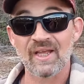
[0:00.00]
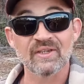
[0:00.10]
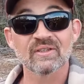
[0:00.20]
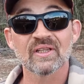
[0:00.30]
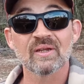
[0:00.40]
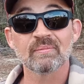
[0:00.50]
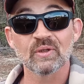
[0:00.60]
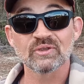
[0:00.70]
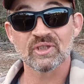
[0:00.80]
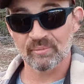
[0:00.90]
and you'll end up
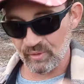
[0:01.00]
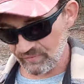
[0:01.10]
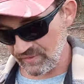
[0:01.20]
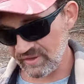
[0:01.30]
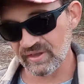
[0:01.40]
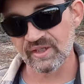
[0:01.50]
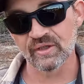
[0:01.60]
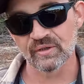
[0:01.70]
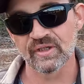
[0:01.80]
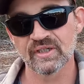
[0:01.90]
losing a perfectly
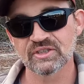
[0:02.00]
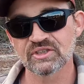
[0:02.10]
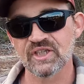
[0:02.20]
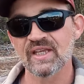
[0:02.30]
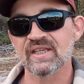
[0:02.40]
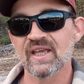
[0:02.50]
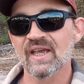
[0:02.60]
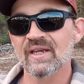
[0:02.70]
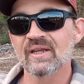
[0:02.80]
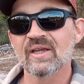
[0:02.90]
good shaky
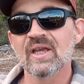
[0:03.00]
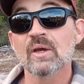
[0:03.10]
head.